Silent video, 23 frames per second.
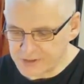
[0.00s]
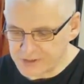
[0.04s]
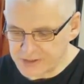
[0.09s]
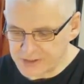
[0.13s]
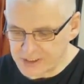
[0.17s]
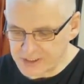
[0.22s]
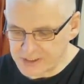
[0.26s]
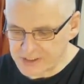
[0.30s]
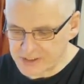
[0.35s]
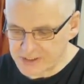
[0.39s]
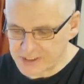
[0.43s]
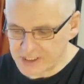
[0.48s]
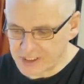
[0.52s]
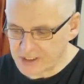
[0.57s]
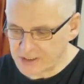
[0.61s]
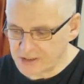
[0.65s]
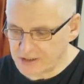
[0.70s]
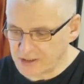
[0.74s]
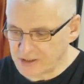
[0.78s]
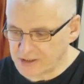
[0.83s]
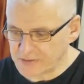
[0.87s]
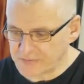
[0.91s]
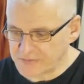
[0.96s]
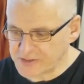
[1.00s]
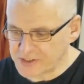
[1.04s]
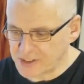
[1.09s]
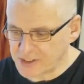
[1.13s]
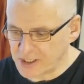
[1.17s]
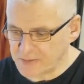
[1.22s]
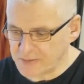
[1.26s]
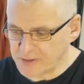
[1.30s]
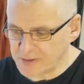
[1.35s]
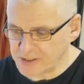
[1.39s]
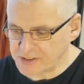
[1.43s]
It doesn't take a lot of
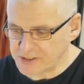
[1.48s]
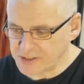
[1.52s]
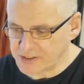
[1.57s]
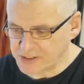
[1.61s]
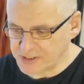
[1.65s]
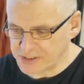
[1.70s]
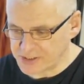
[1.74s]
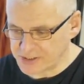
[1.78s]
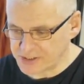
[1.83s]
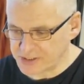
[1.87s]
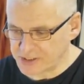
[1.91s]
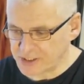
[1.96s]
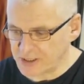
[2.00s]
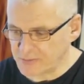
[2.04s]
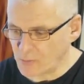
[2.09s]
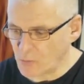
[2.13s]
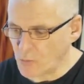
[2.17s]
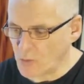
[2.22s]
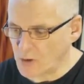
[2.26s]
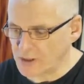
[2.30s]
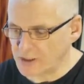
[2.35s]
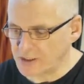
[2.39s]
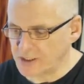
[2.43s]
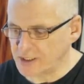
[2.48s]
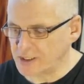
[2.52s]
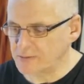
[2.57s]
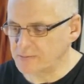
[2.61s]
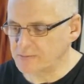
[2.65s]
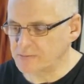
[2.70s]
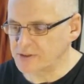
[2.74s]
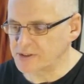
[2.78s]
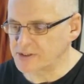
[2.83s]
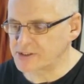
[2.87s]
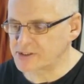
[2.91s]
typing to just type one
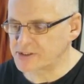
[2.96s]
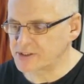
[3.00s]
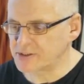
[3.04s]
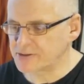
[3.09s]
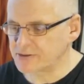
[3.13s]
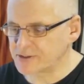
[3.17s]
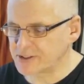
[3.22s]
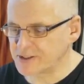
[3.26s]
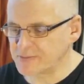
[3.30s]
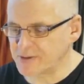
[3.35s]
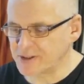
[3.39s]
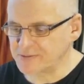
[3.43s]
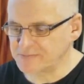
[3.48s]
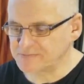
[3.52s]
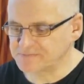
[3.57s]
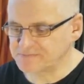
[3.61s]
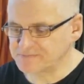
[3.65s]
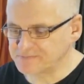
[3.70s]
number. So come on.